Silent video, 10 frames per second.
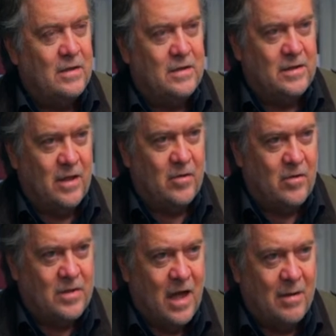Senator
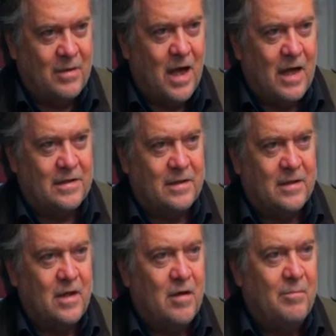Tom Cotton,
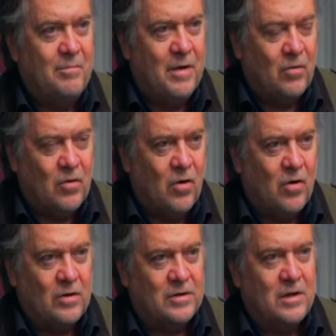Bill
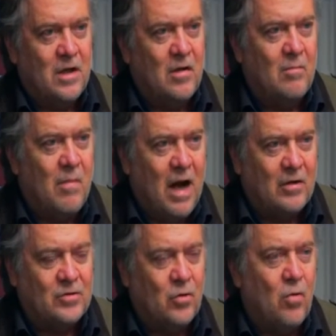Gertz,
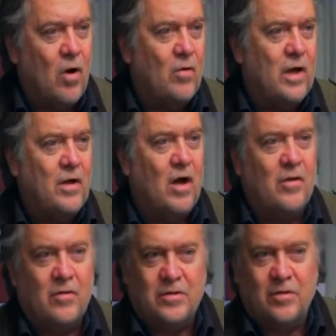Miles Guo, and
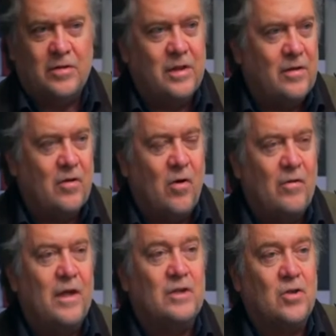others that are sitting there
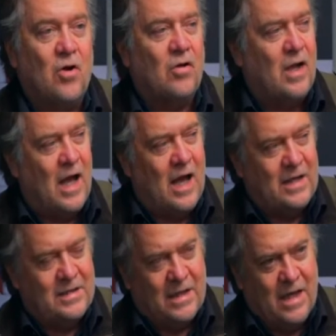going, it's all
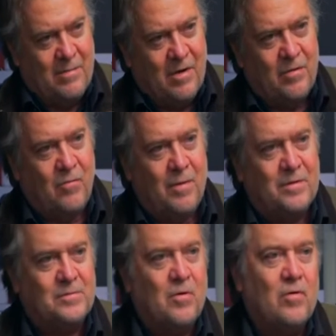lies and it came out of their
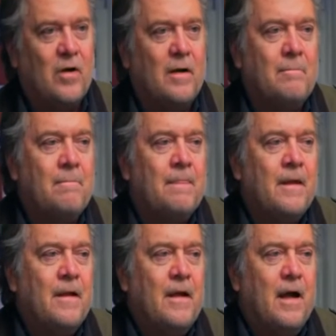weapons program.
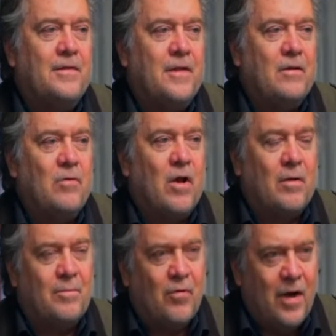I think we ought to
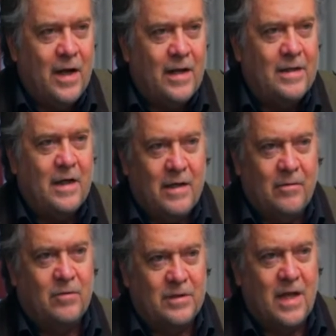pray that it
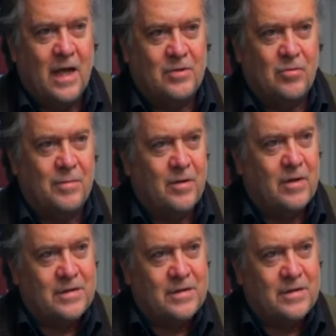was natural, because